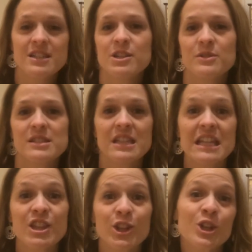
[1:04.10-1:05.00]
at E2 is
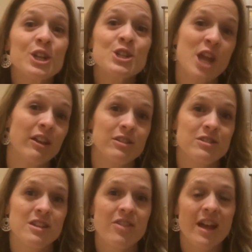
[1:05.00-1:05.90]
lead the learning
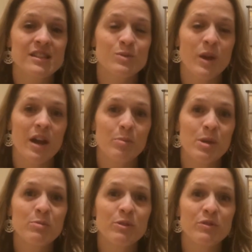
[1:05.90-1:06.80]
challenge, and that's where
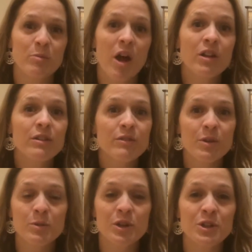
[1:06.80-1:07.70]
people from all over
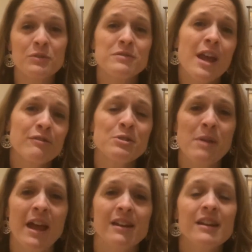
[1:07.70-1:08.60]
the world who've never
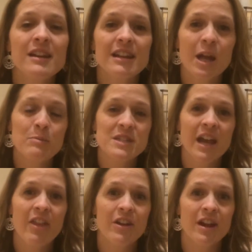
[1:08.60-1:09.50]
met come
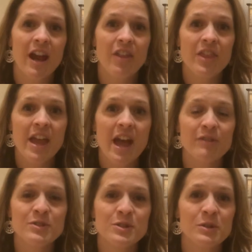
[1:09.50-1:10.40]
together, and they
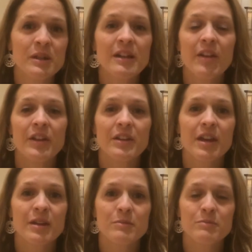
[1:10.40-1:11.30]
have to
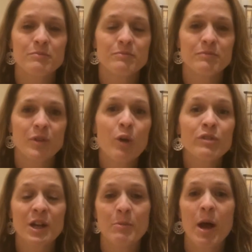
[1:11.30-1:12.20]
um,
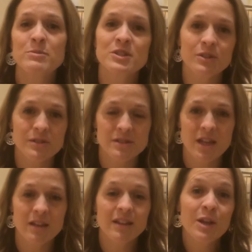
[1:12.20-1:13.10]
overcome obstacles
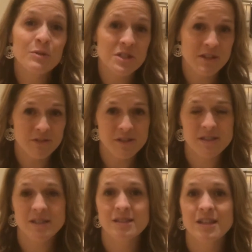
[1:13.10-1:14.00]
like language
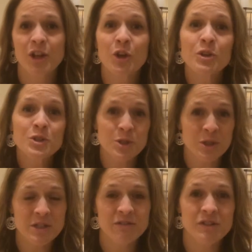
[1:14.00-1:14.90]
differences and
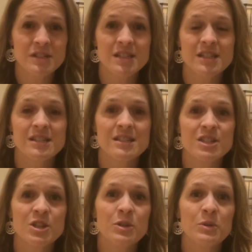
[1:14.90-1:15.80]
cultural differences
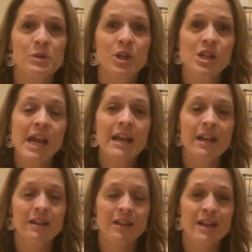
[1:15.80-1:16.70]
to create
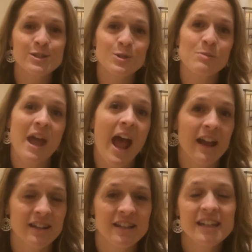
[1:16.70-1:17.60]
a classroom
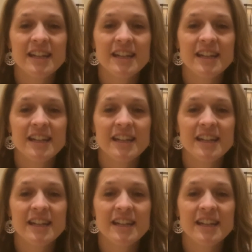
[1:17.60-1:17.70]
hack.